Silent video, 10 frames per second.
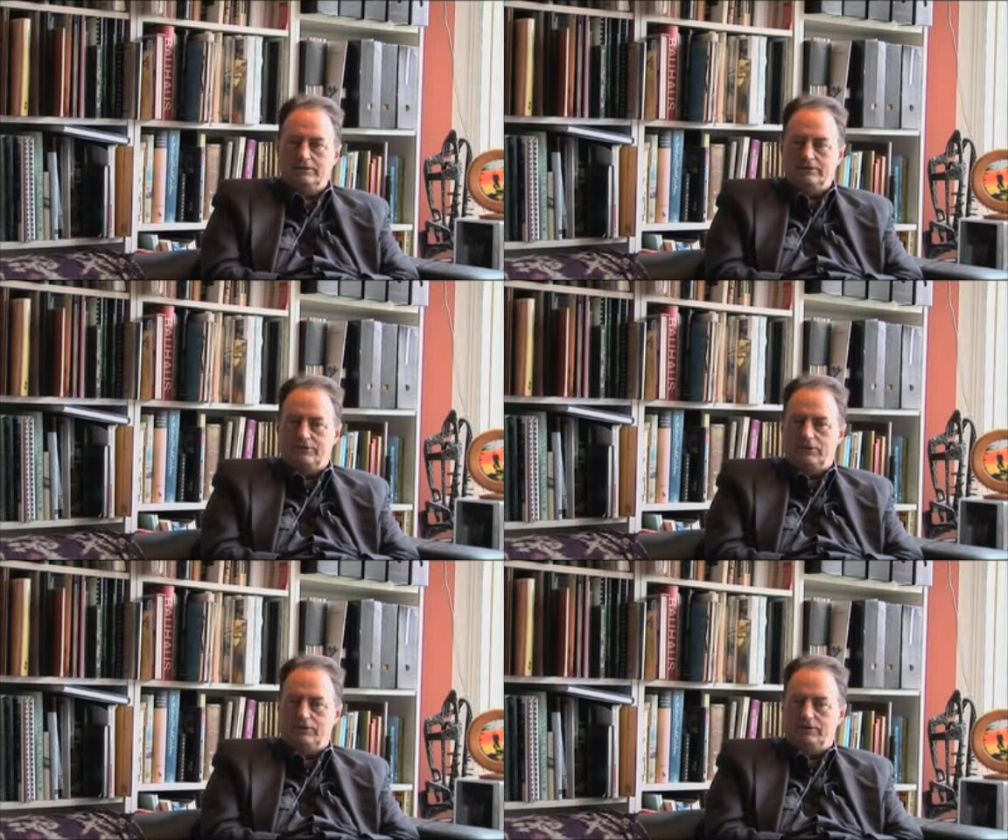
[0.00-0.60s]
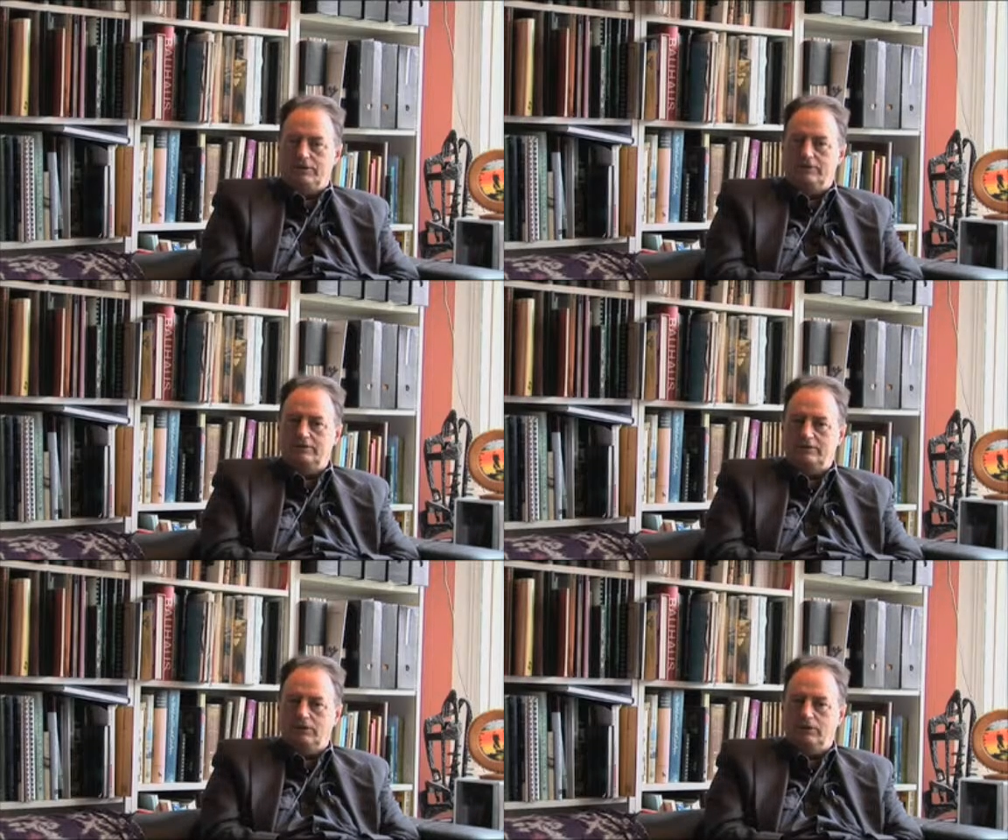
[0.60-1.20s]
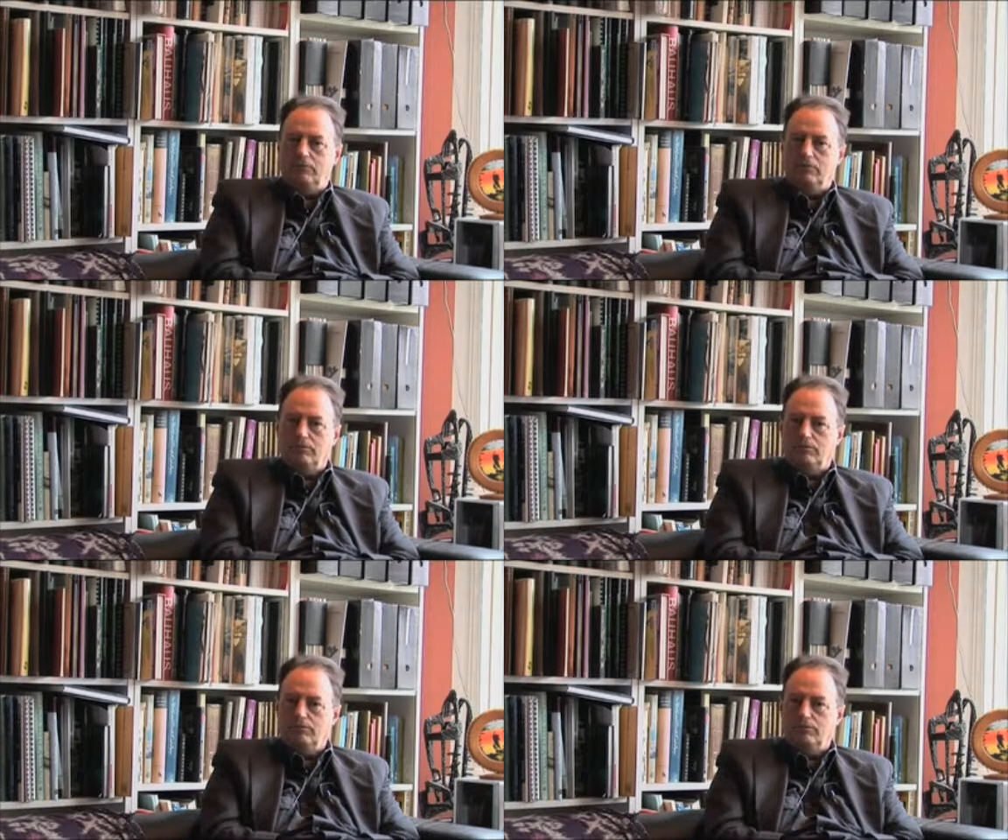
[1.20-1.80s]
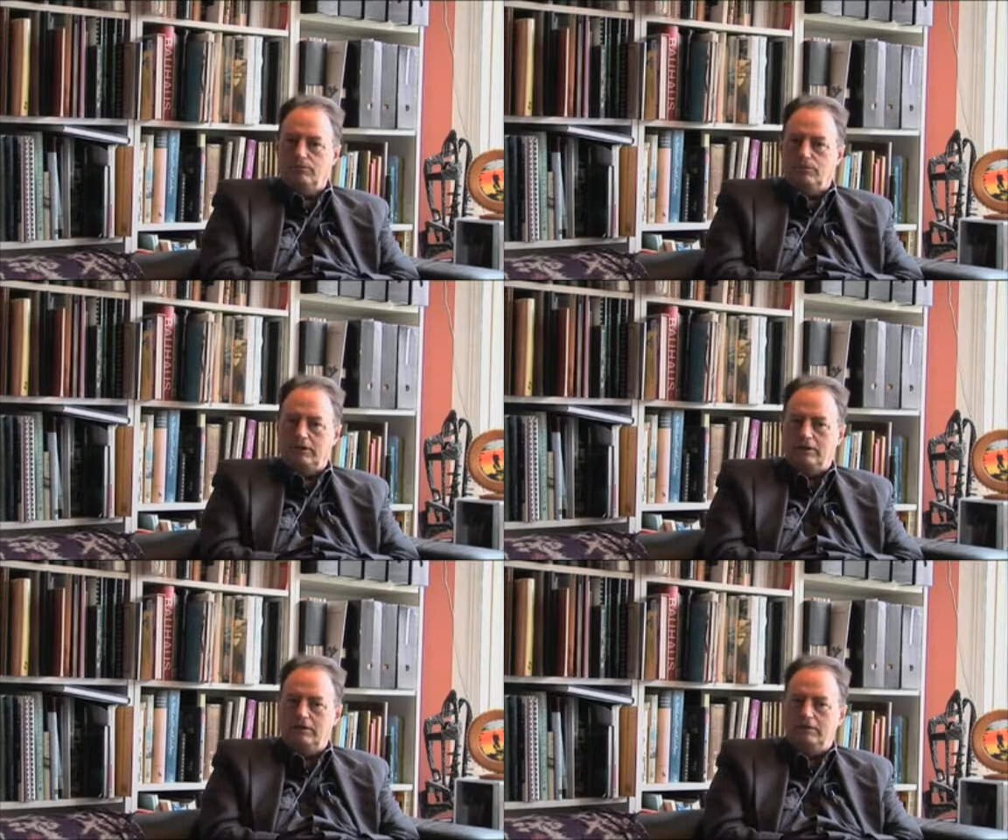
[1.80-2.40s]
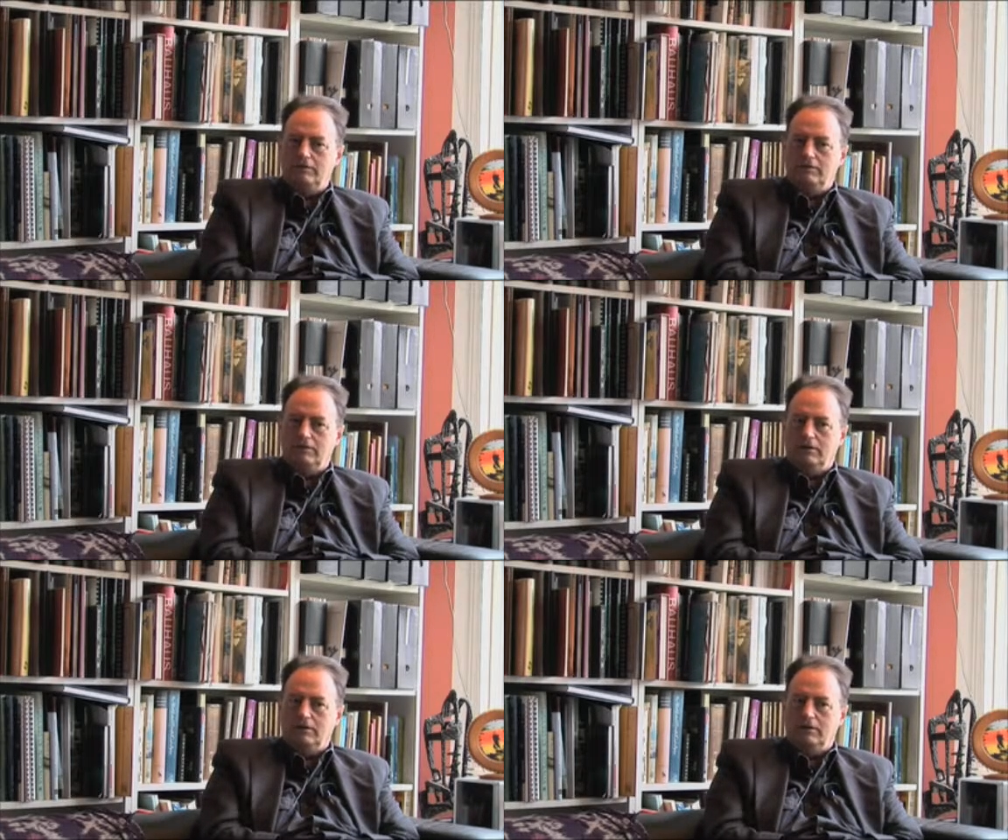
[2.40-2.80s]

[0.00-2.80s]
so that the